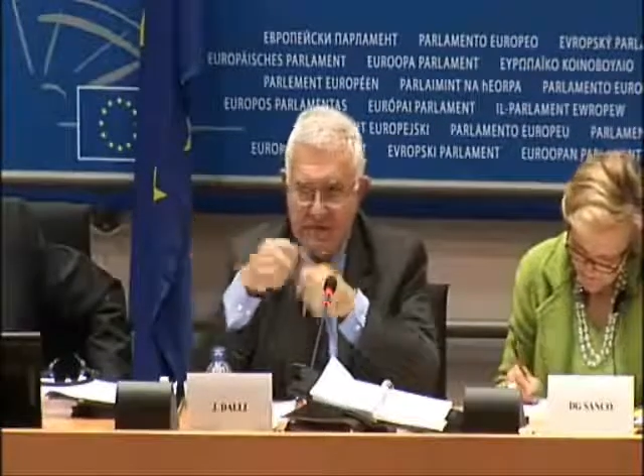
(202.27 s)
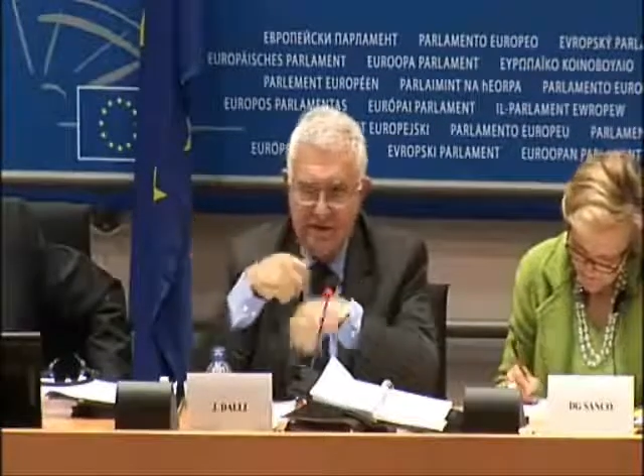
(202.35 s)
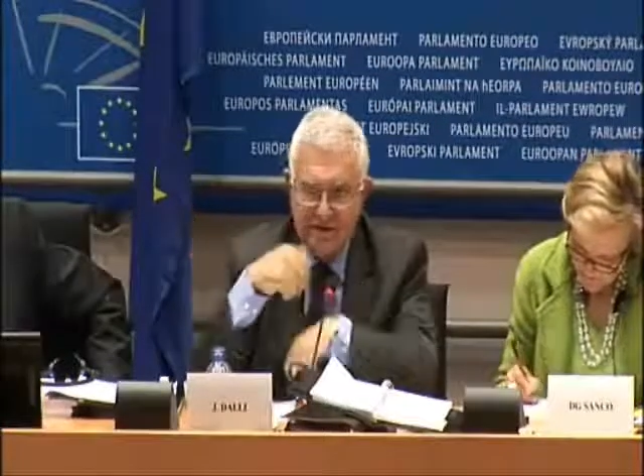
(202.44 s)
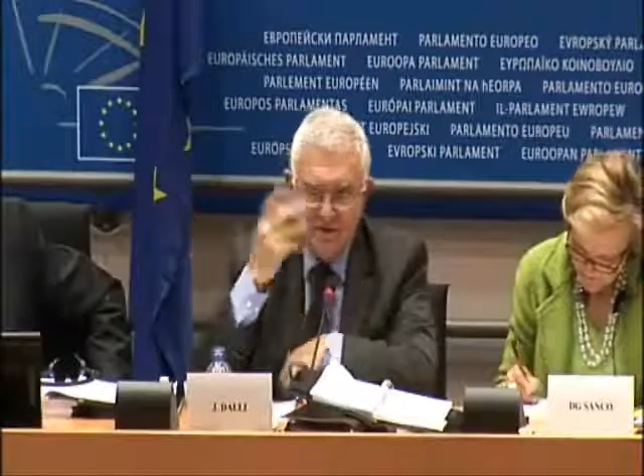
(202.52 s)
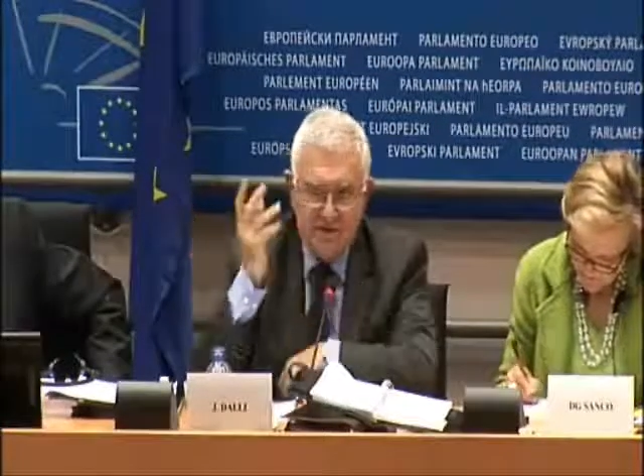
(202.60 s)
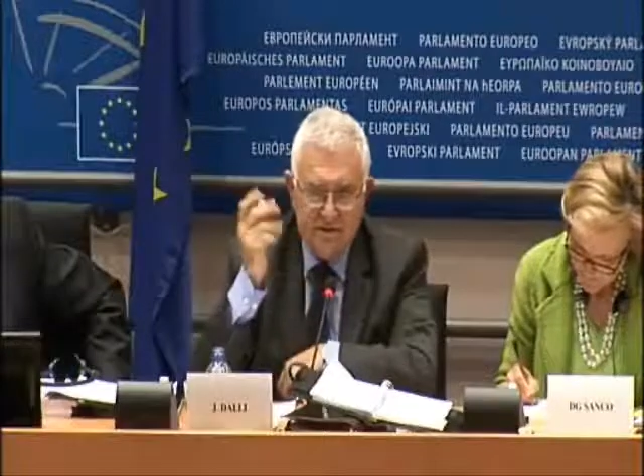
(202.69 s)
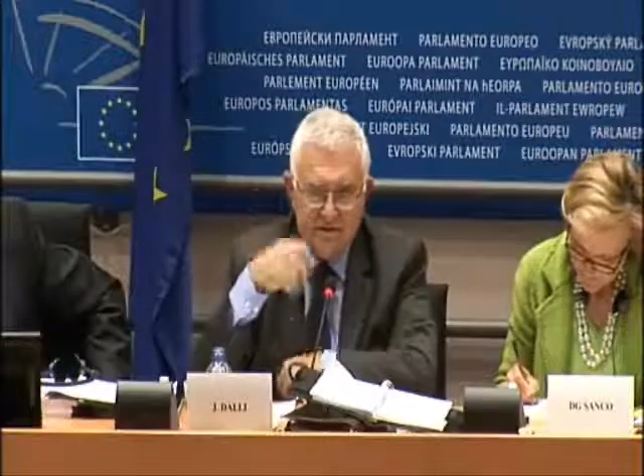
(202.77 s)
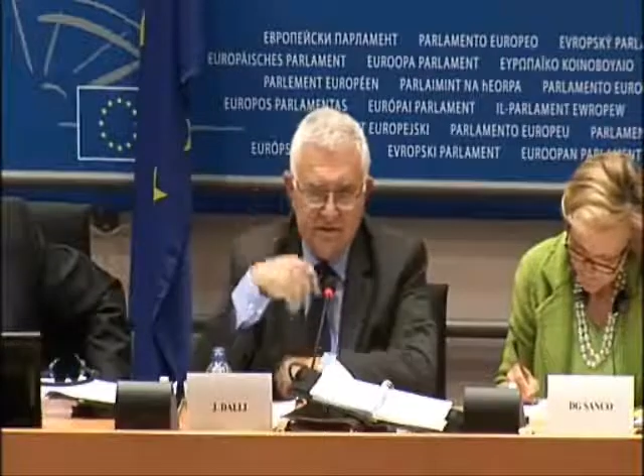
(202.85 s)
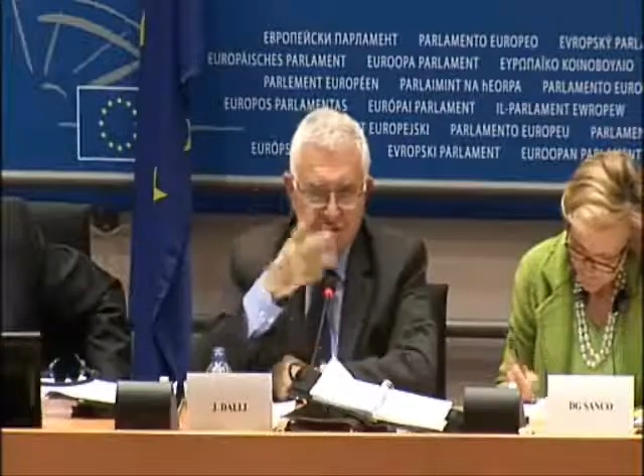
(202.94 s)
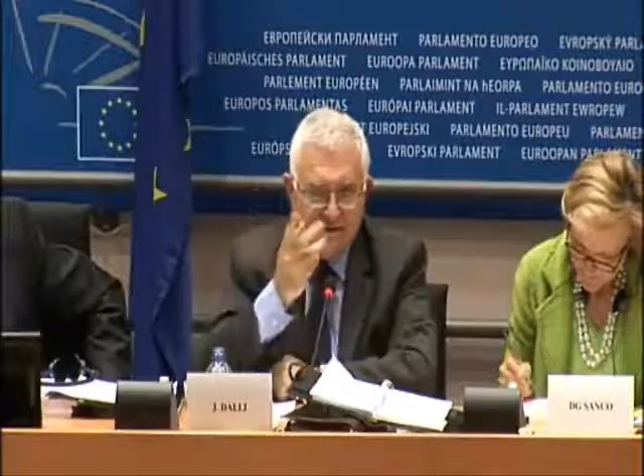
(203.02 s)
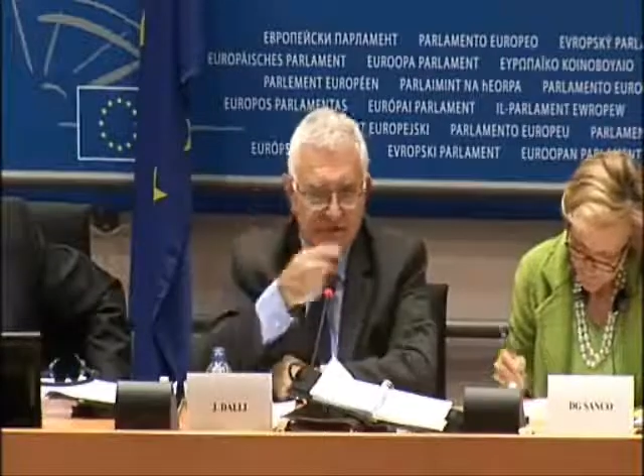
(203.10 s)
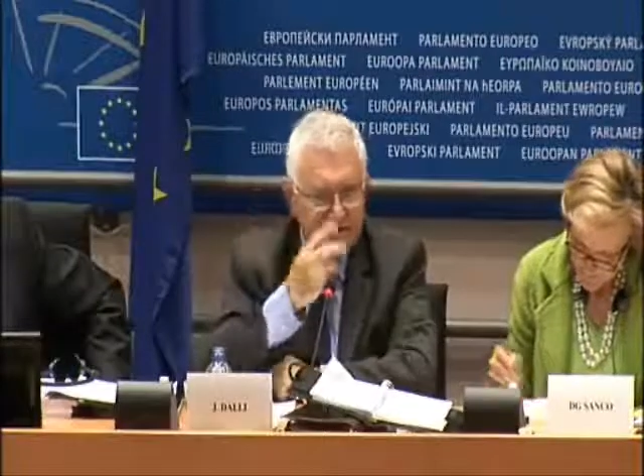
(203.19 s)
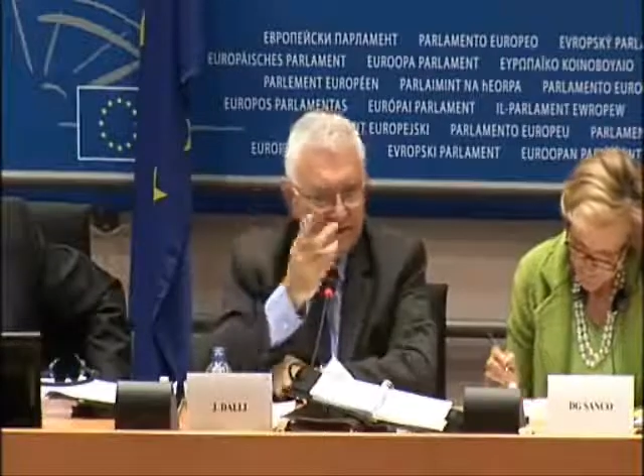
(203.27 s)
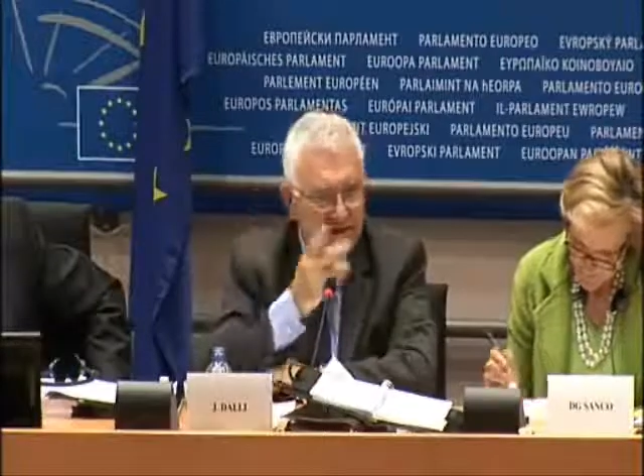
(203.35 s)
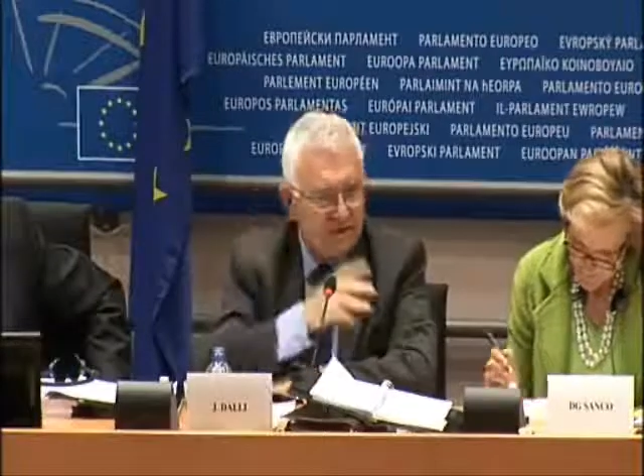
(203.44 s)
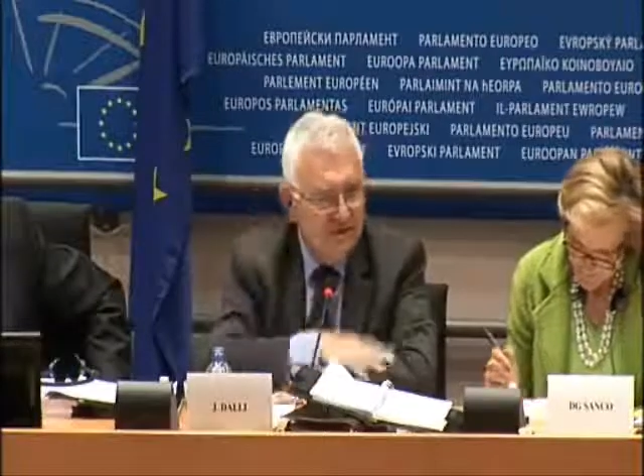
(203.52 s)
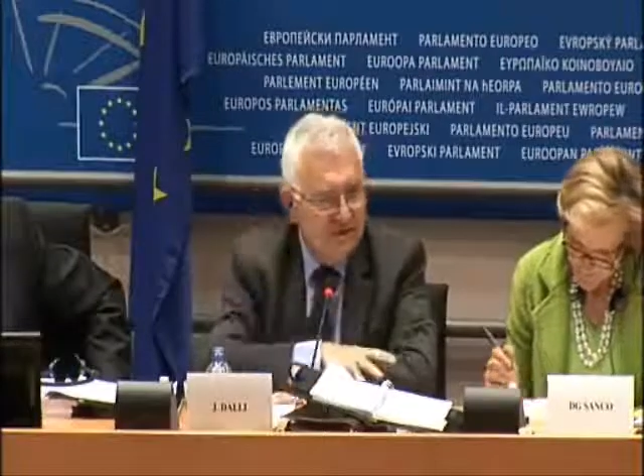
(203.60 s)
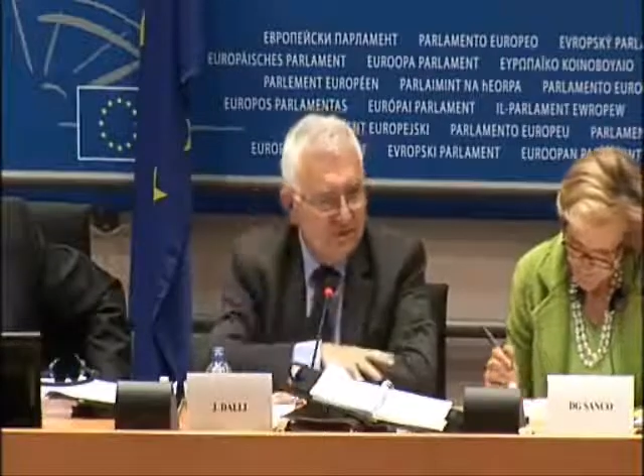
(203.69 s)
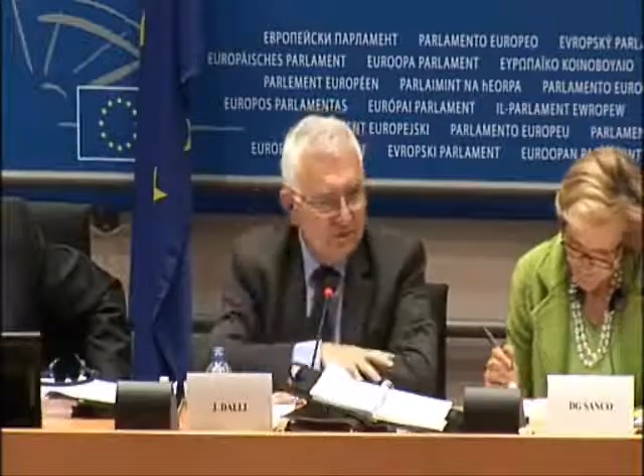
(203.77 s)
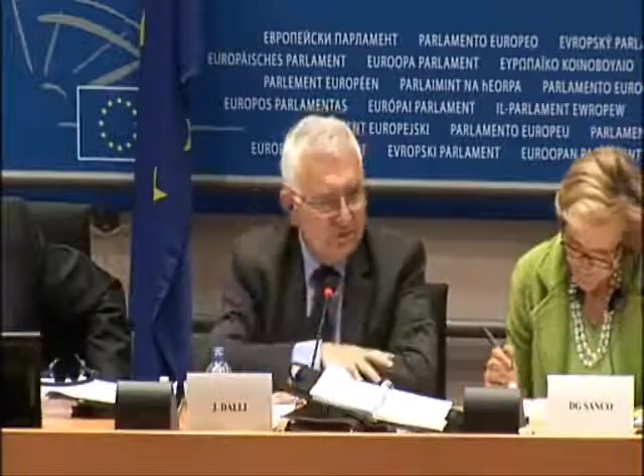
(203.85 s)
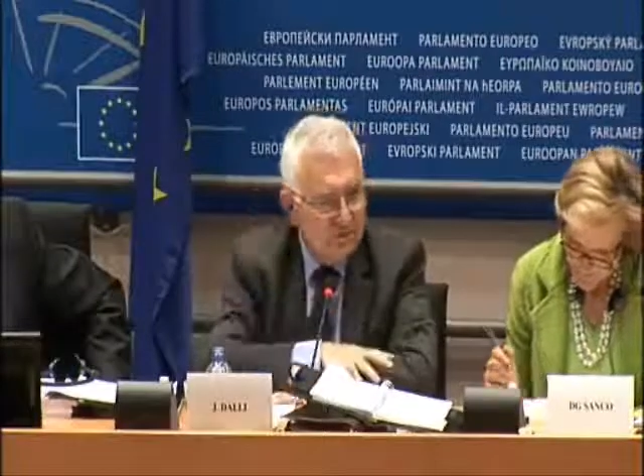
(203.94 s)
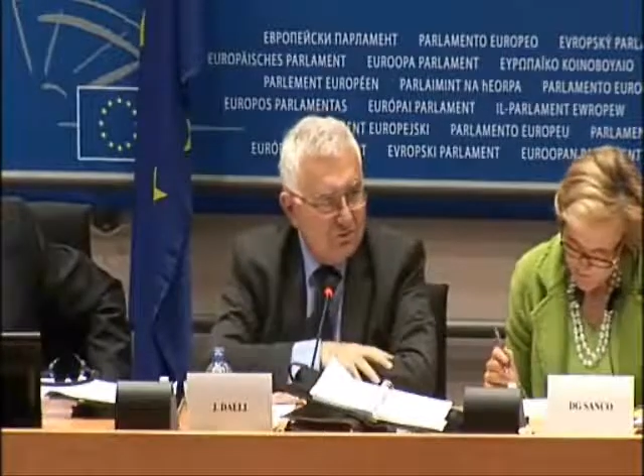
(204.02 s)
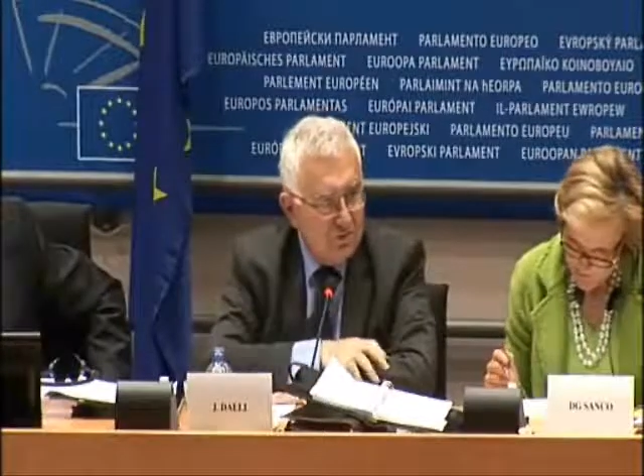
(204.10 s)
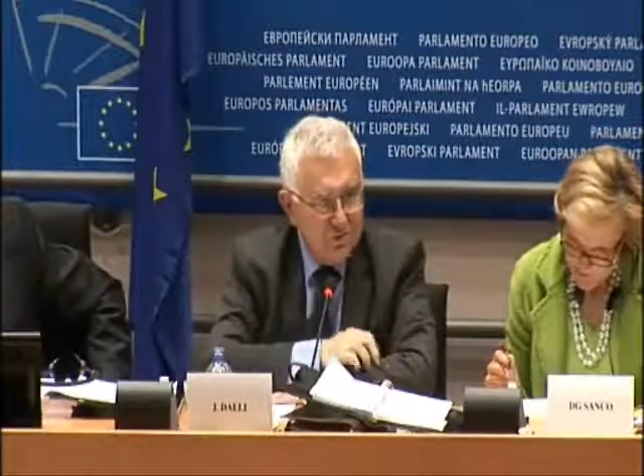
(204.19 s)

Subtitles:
with